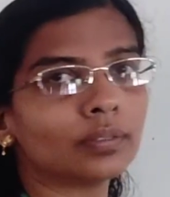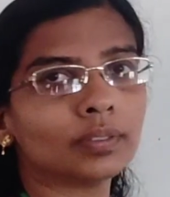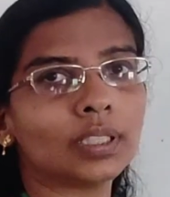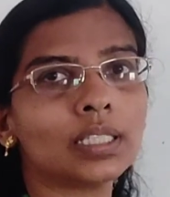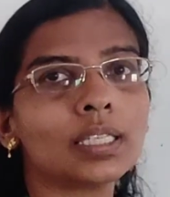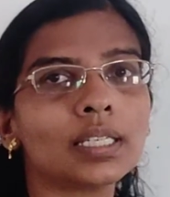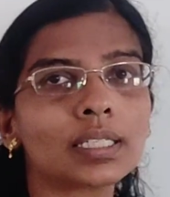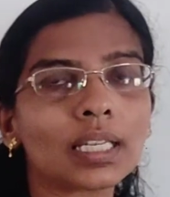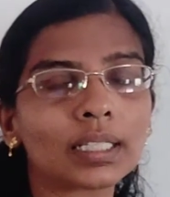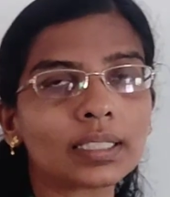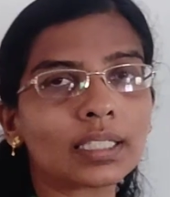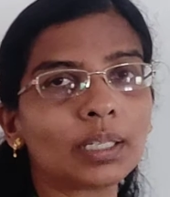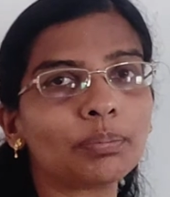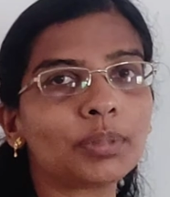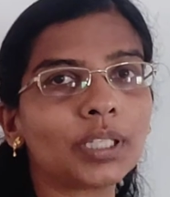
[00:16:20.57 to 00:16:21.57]
This is
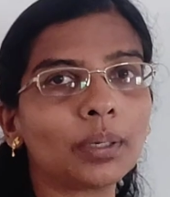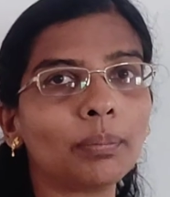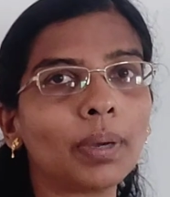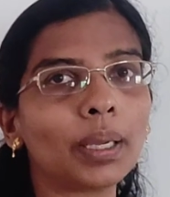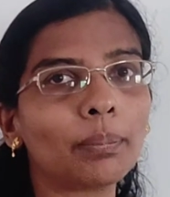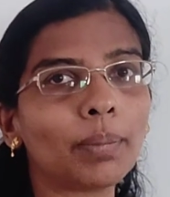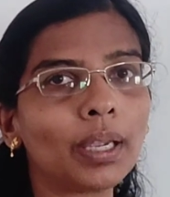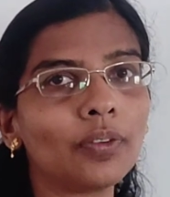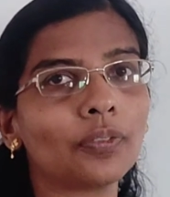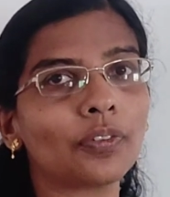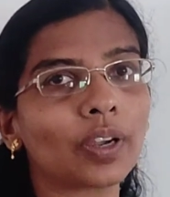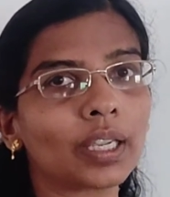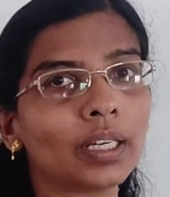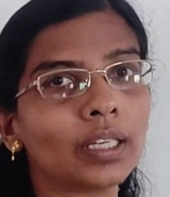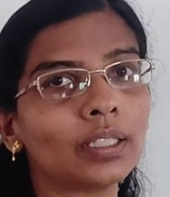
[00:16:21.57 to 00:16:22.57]
accepted by my
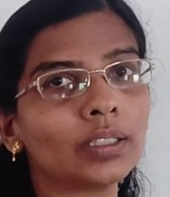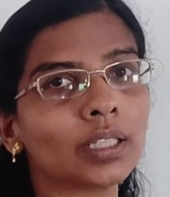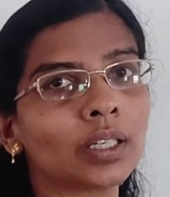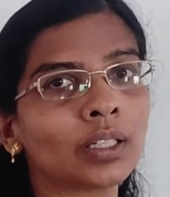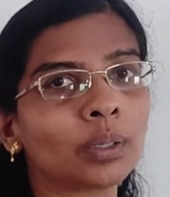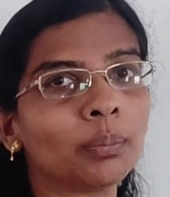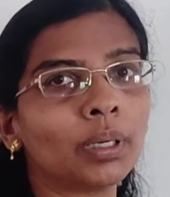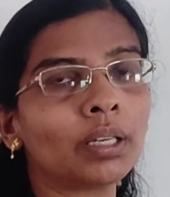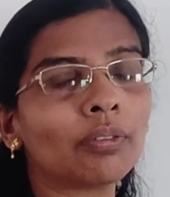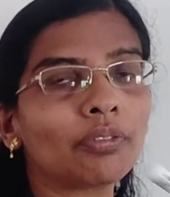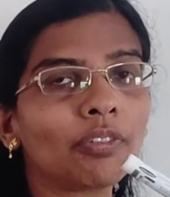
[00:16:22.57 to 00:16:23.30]
finite automata.